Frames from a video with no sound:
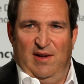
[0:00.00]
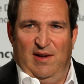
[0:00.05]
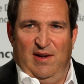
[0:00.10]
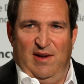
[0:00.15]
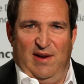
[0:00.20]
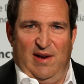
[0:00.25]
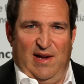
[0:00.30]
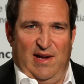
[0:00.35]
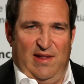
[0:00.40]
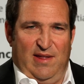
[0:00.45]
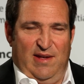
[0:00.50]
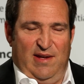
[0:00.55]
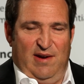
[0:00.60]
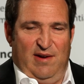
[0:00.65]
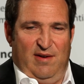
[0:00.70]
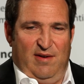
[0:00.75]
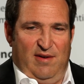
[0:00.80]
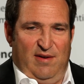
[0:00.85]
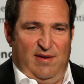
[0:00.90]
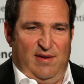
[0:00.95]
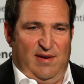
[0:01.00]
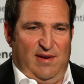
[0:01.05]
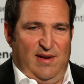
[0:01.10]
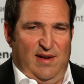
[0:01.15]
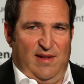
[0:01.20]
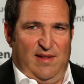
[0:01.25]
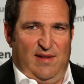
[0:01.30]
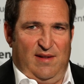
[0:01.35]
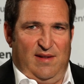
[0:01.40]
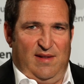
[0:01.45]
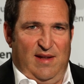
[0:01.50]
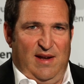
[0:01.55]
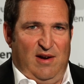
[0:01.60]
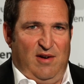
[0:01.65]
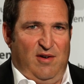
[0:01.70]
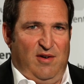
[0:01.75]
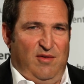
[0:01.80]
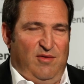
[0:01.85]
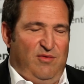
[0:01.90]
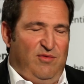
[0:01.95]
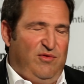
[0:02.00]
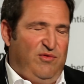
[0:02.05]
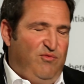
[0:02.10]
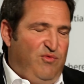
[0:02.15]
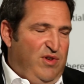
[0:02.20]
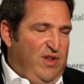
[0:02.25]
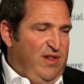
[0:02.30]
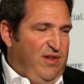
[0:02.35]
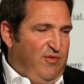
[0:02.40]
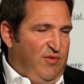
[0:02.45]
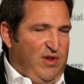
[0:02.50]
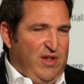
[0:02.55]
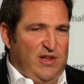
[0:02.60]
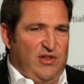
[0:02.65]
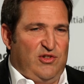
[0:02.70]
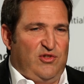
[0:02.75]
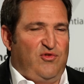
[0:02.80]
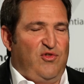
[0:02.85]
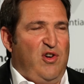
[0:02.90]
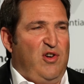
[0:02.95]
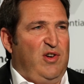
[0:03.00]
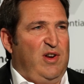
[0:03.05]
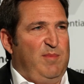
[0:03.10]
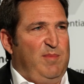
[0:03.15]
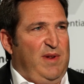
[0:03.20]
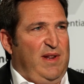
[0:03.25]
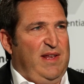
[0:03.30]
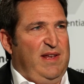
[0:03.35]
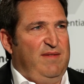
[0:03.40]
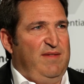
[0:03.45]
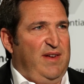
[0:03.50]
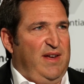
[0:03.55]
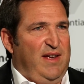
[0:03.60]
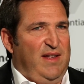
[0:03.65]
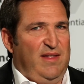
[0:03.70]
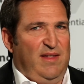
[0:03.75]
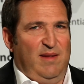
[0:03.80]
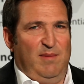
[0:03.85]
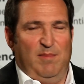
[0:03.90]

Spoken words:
an idea that they're really, really strongly believing in,